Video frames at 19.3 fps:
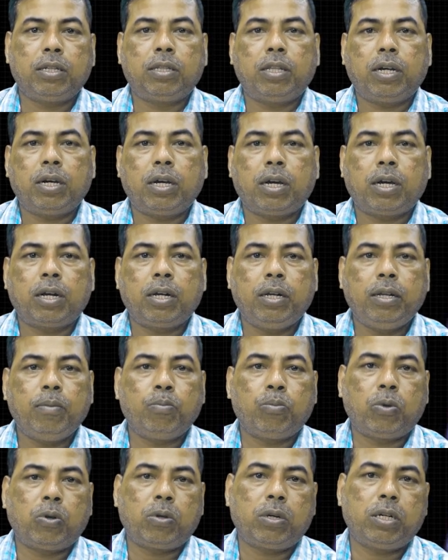the early
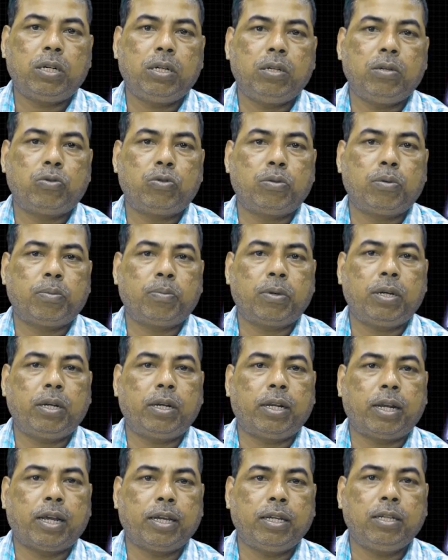modern newspaper
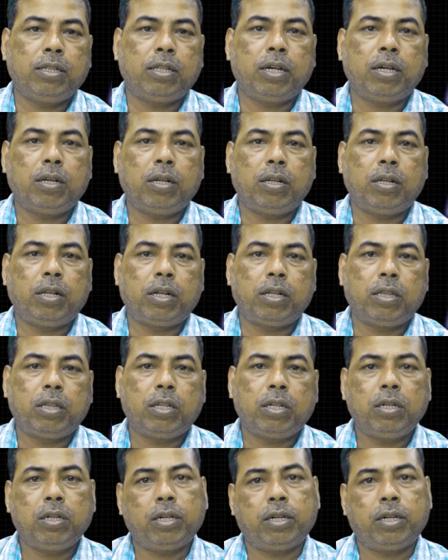like the London